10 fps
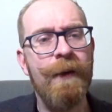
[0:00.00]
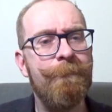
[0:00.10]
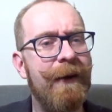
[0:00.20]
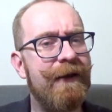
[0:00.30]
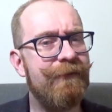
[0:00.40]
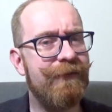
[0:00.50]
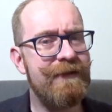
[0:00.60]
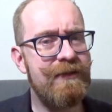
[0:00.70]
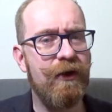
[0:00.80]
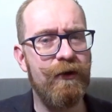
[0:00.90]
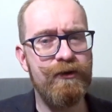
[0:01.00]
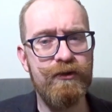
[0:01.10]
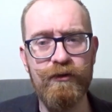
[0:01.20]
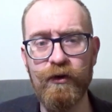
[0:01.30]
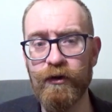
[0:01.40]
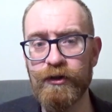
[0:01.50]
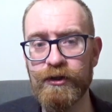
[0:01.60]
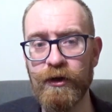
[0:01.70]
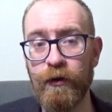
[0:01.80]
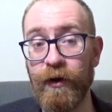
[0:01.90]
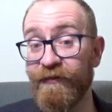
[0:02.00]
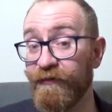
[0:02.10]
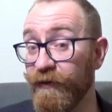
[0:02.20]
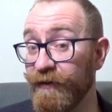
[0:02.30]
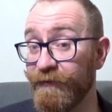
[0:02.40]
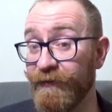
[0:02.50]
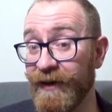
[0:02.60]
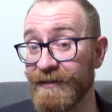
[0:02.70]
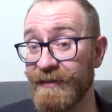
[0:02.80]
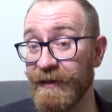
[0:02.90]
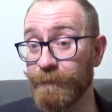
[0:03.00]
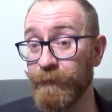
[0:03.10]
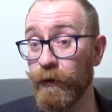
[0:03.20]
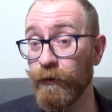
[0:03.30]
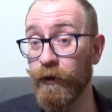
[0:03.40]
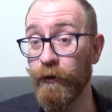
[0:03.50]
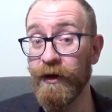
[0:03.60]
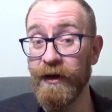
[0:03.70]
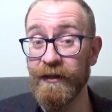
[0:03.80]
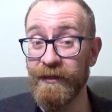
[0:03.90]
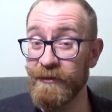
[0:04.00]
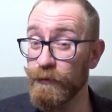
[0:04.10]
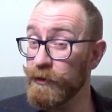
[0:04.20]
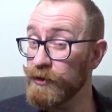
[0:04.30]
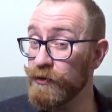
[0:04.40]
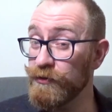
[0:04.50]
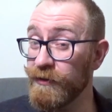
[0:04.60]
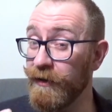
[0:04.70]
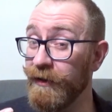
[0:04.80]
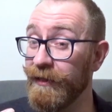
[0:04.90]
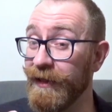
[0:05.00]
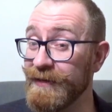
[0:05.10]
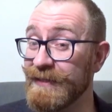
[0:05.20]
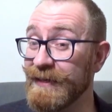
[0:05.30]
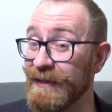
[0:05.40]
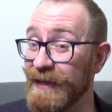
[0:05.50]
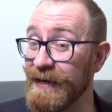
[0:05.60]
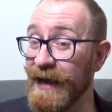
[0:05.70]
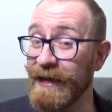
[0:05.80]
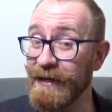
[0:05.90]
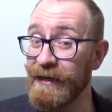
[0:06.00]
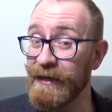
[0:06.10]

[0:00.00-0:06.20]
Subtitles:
Many of these coats do not show a front fastening, although this one shows a lacing at the neck,